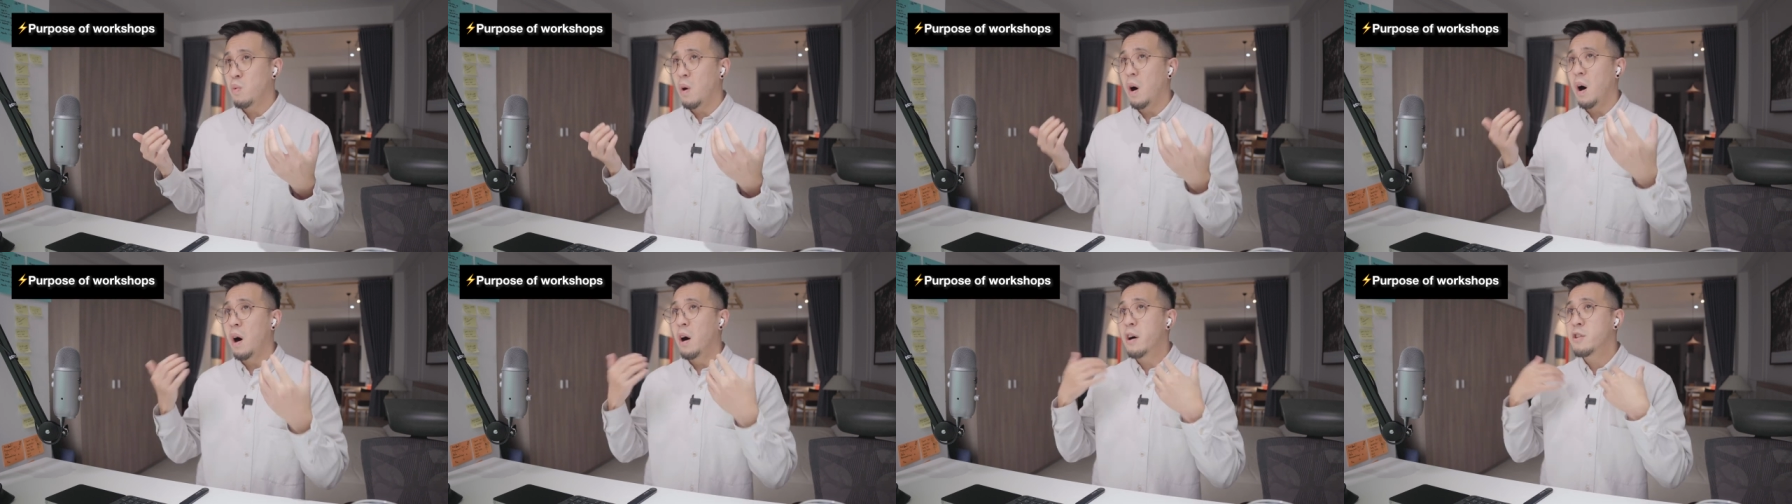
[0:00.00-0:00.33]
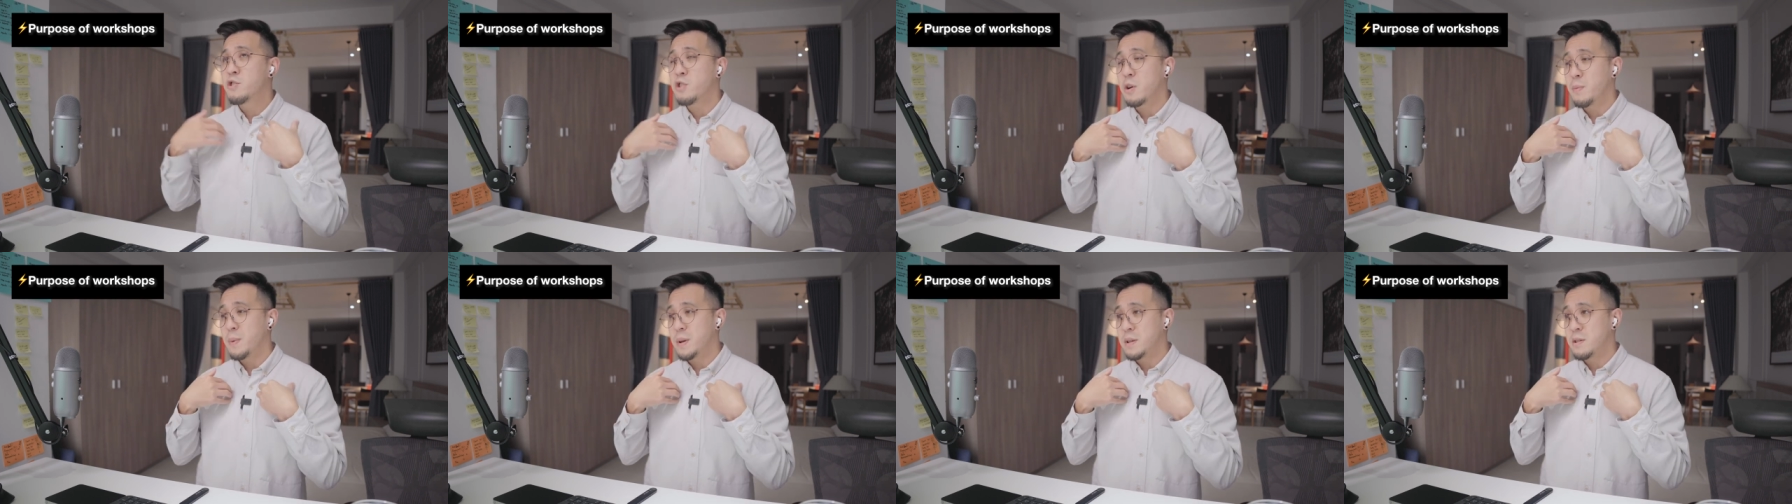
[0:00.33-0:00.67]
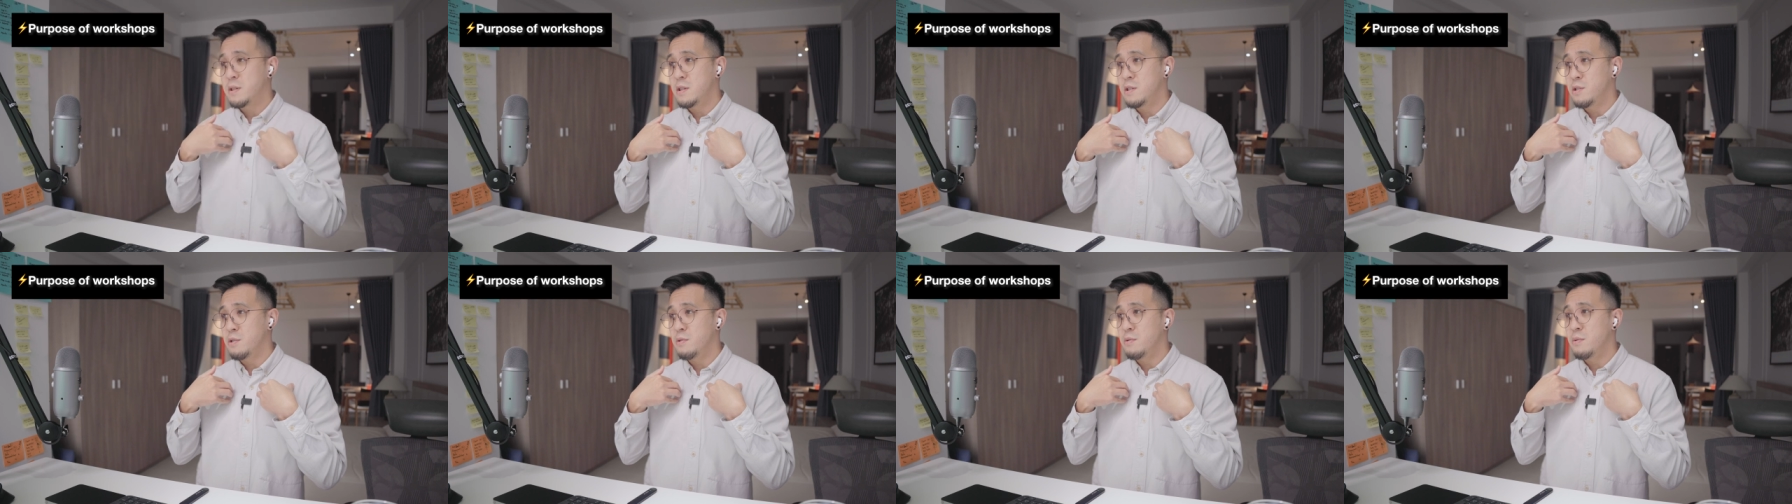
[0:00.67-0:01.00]
What our job is
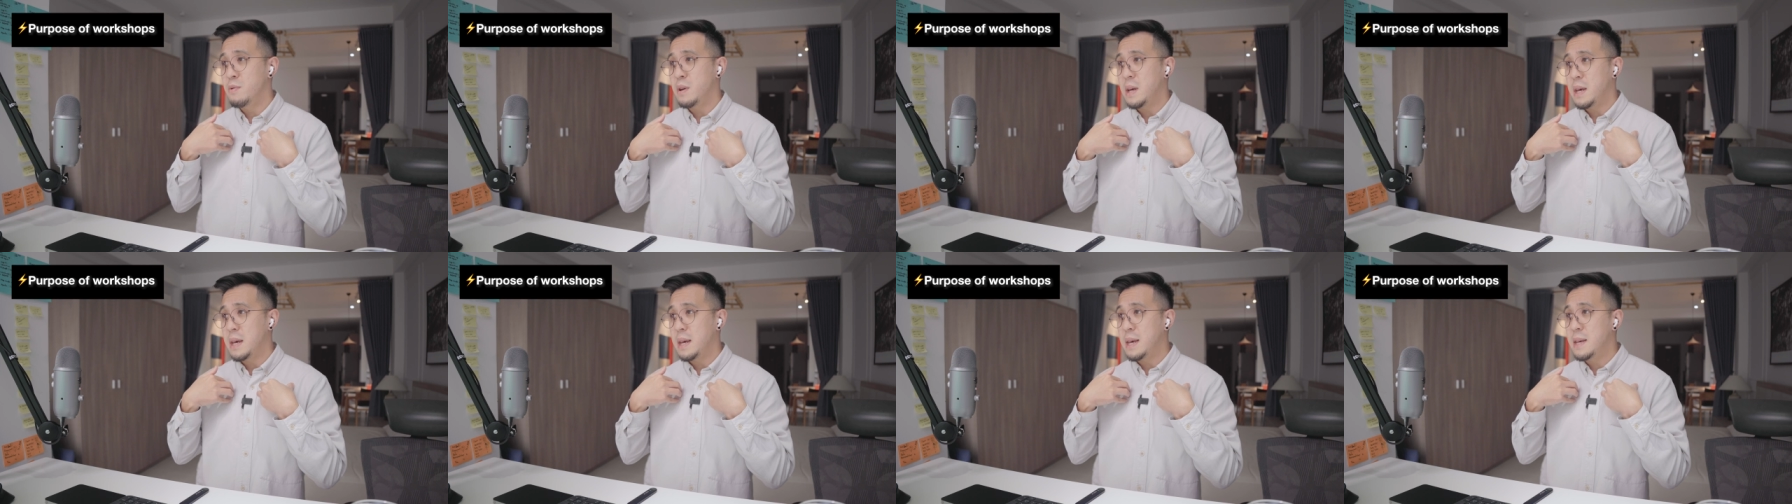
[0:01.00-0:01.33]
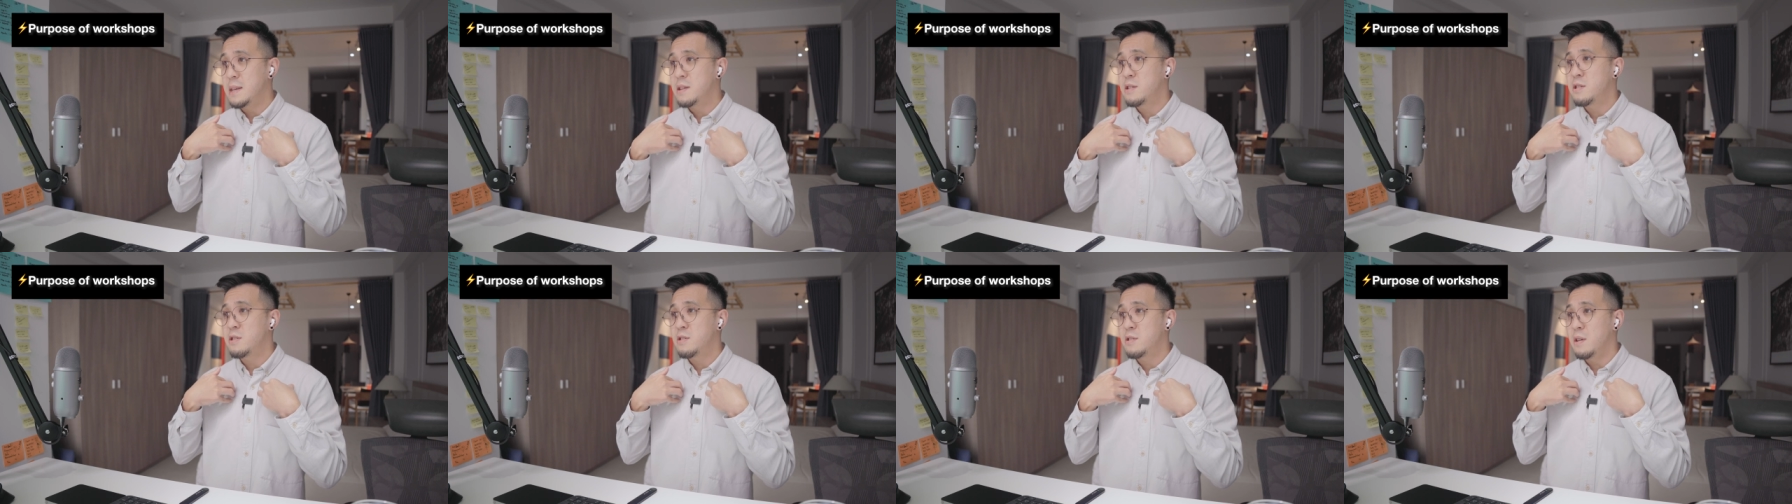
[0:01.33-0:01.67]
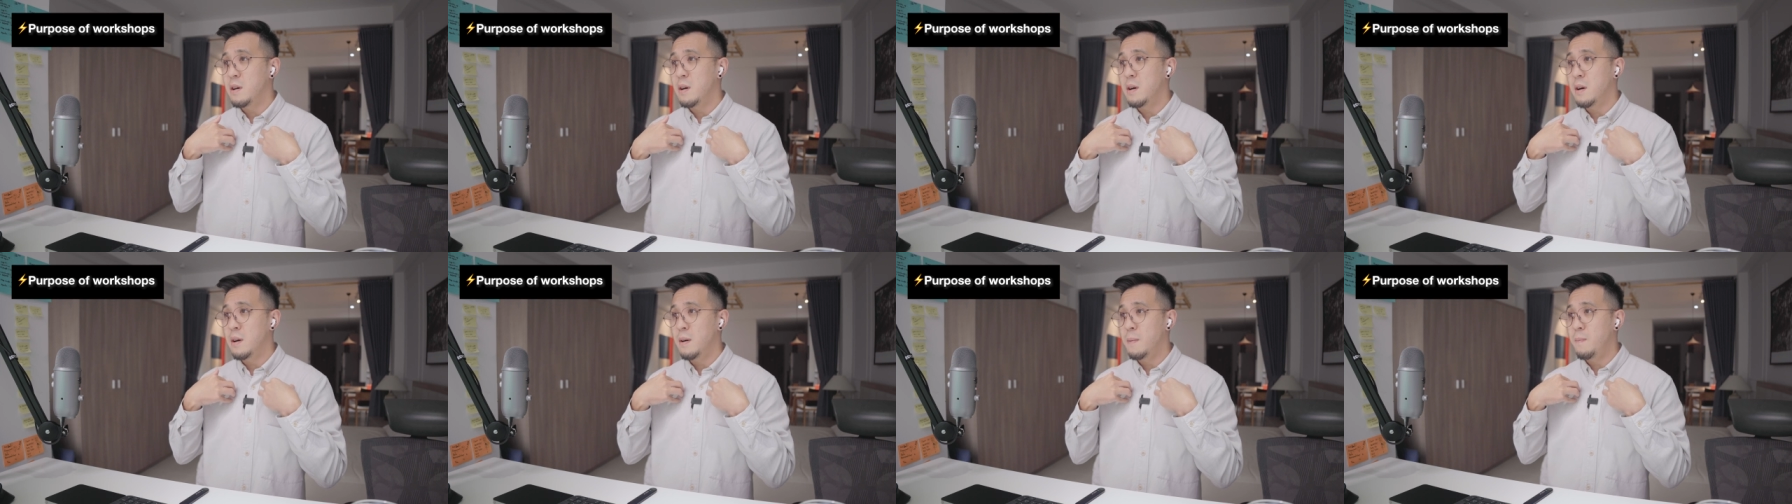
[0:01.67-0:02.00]
to do is
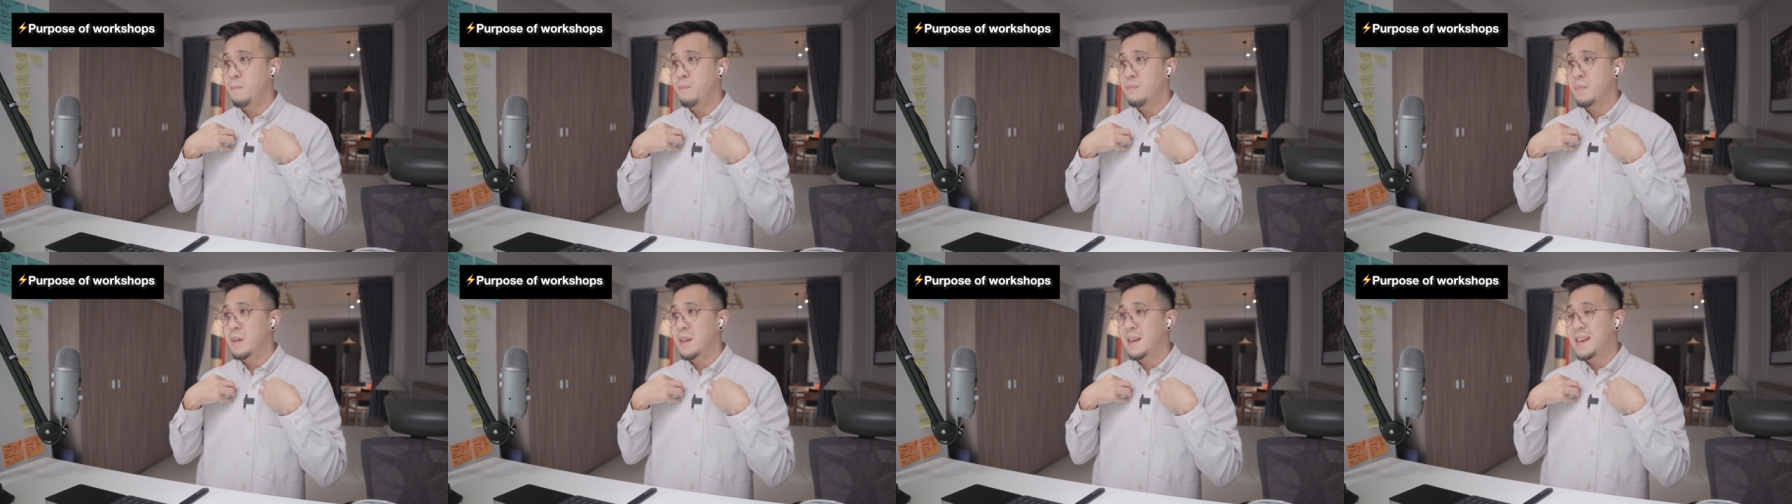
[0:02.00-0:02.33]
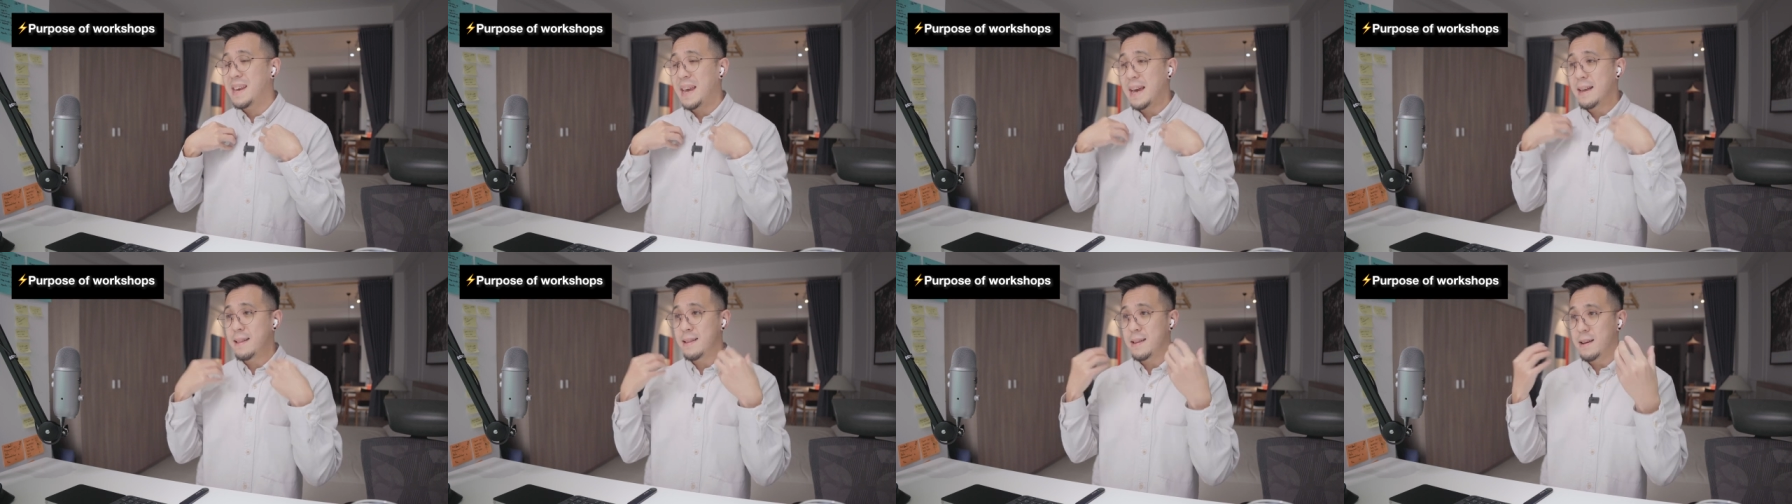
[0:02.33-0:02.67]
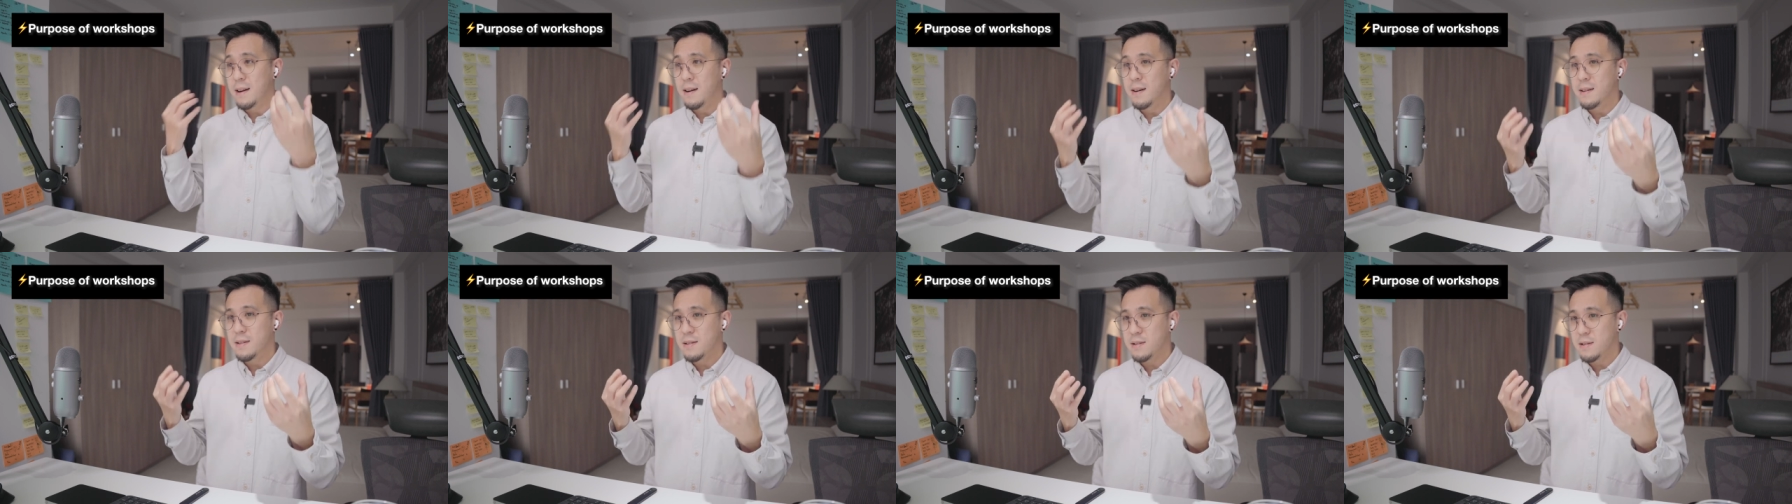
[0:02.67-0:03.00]
to get the
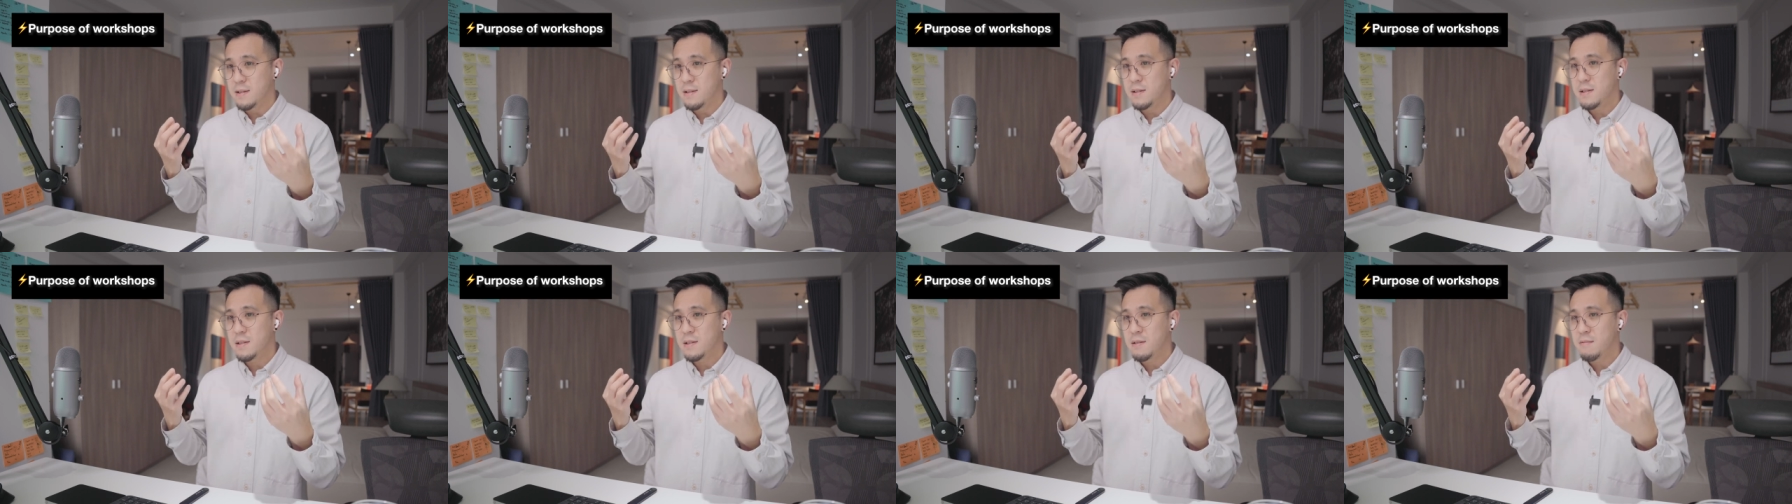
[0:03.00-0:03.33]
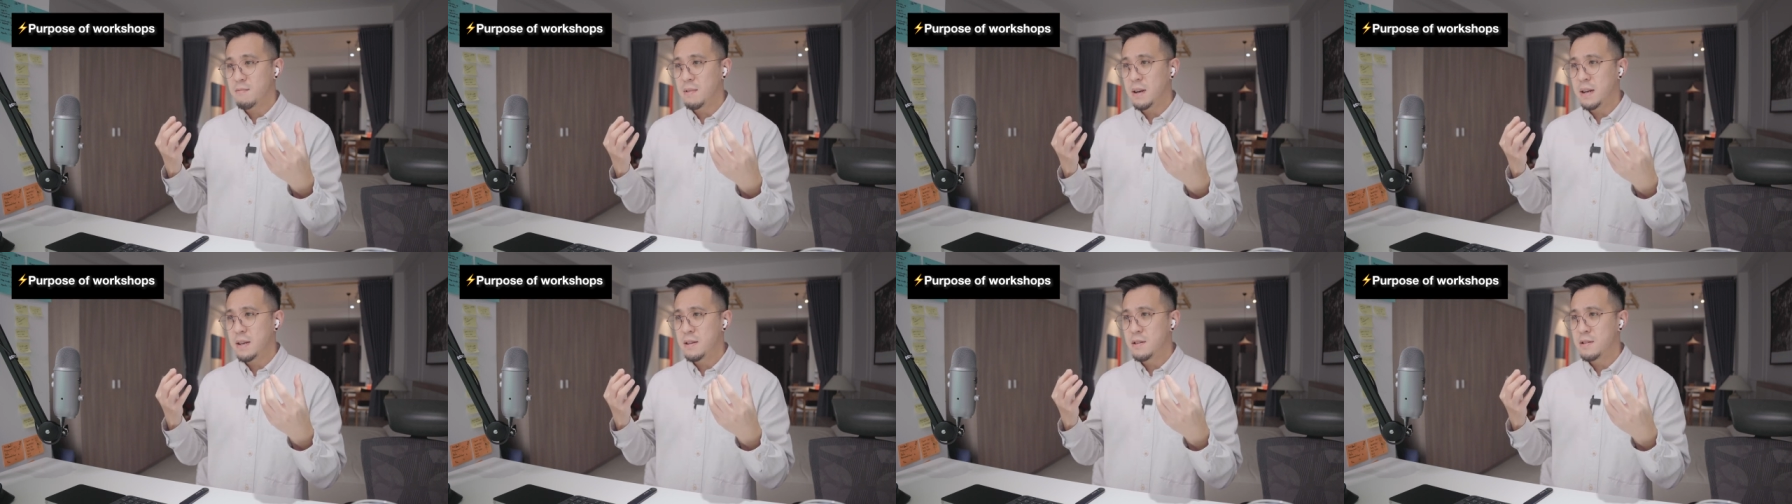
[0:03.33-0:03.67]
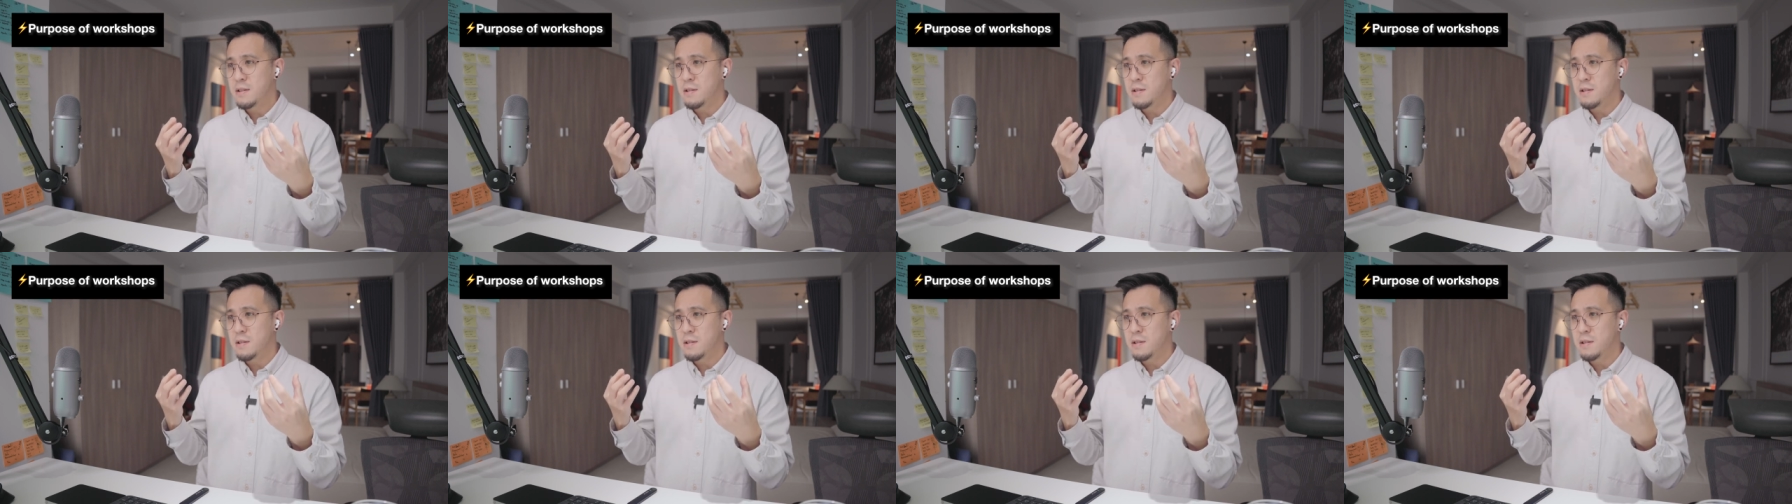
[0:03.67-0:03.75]
answers, right?